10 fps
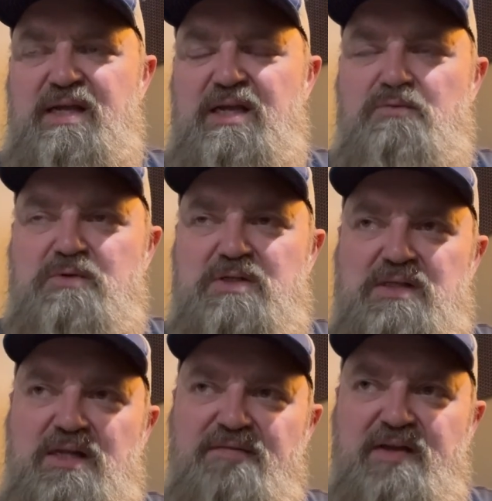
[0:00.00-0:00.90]
He was
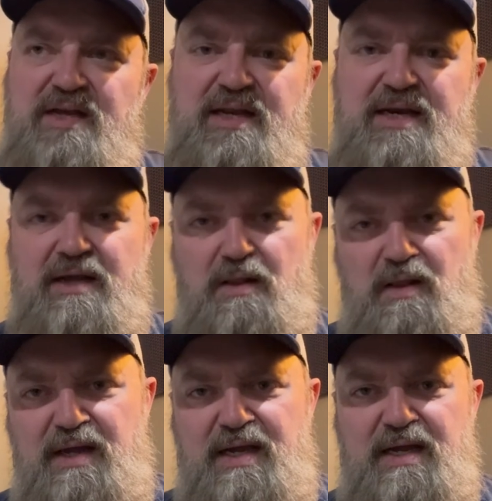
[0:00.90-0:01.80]
living in
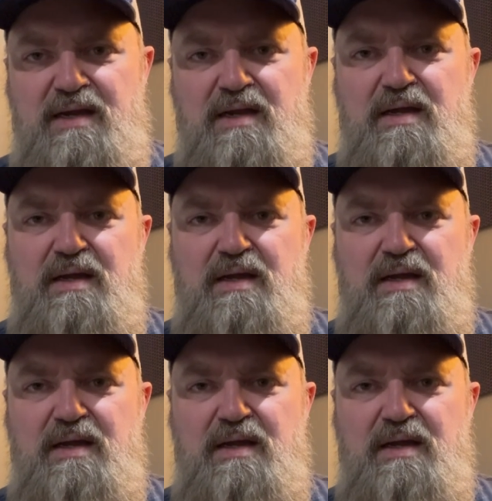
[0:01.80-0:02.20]
L.A.